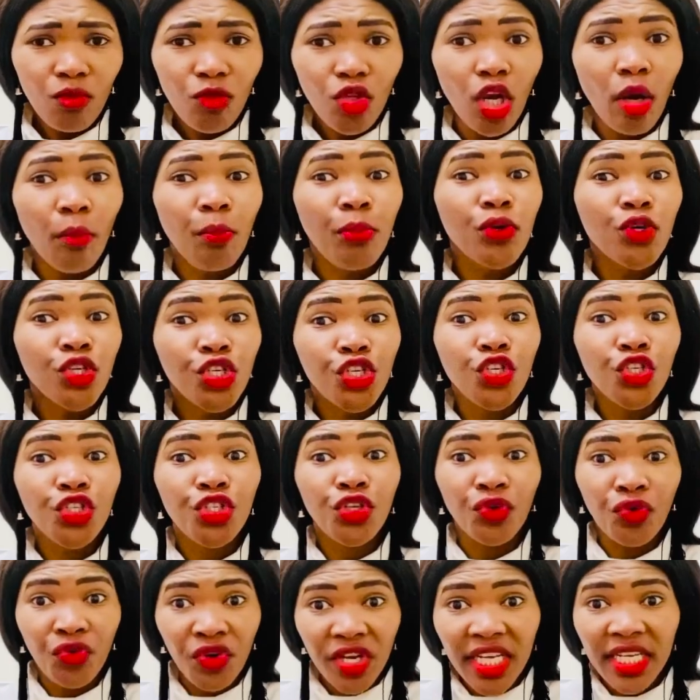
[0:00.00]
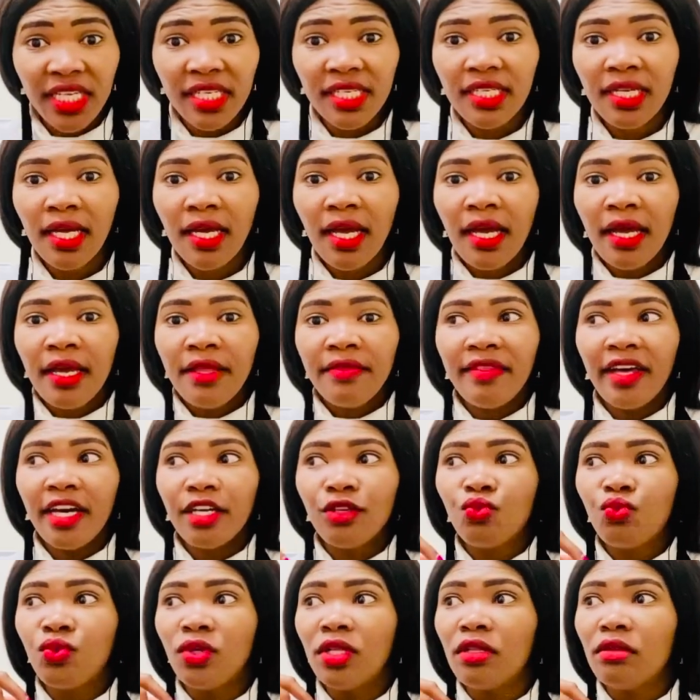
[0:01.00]
push you to read,
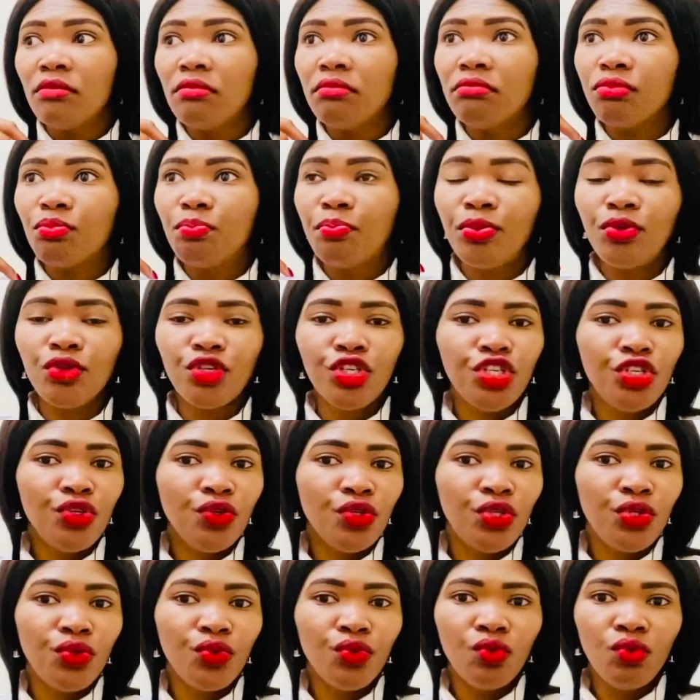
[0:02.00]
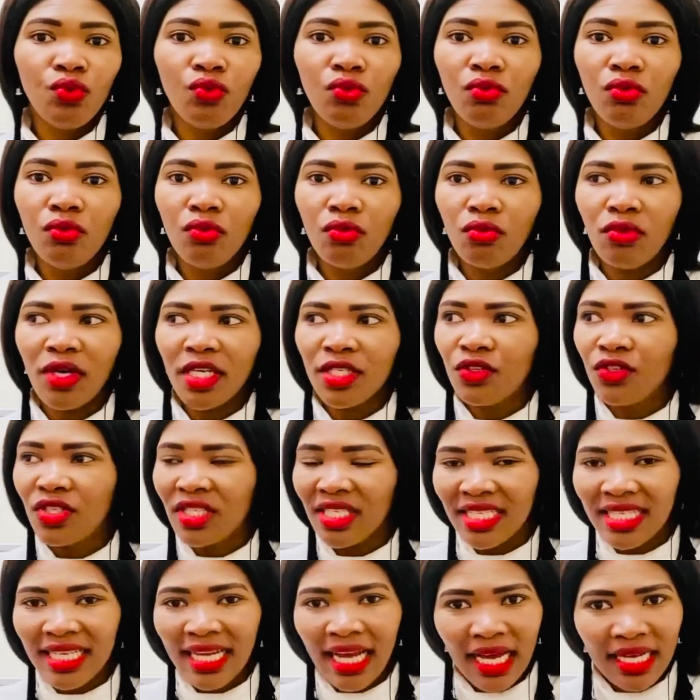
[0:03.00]
that will push you to want to
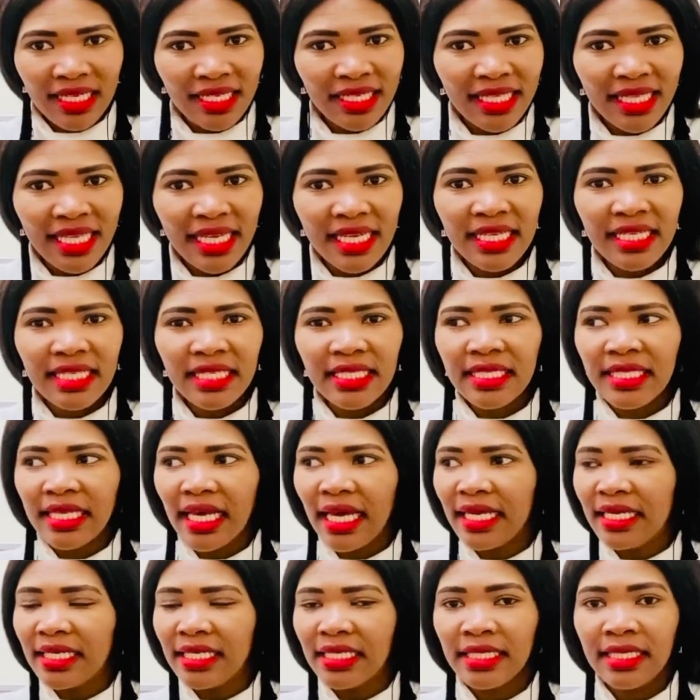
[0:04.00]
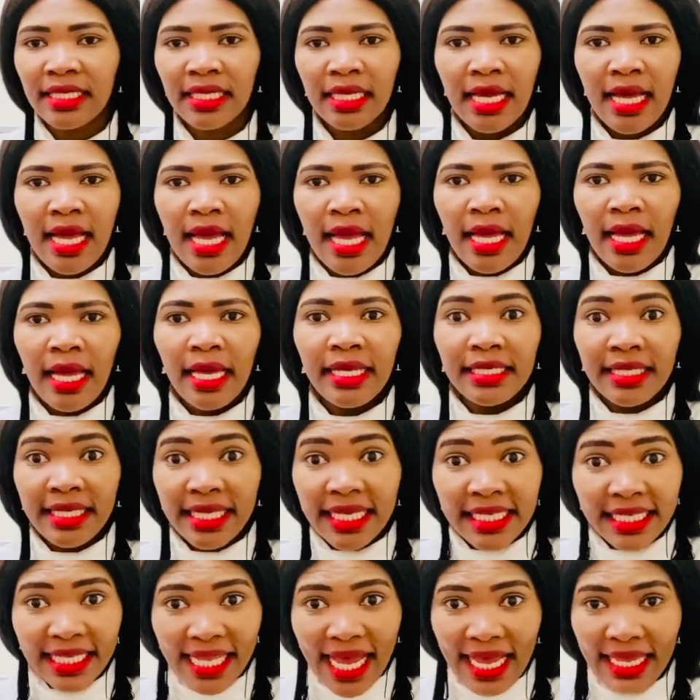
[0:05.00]
discuss things and
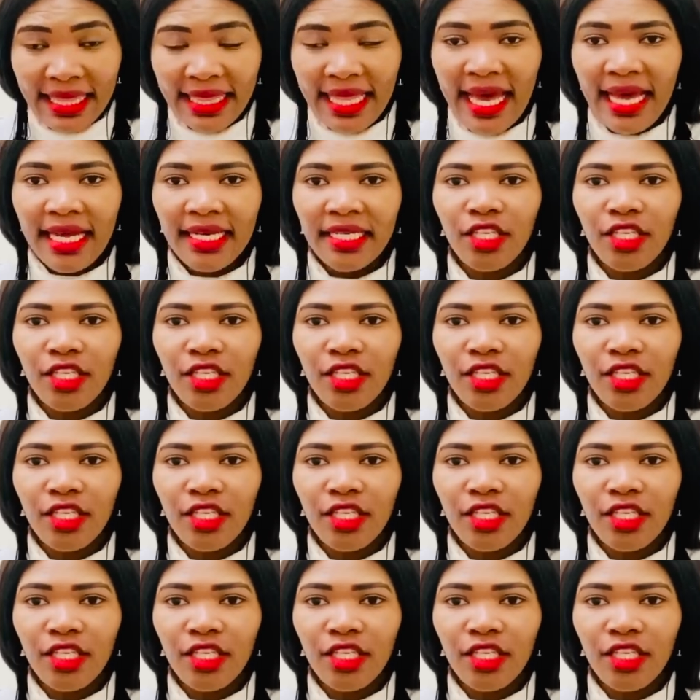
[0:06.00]
things like that.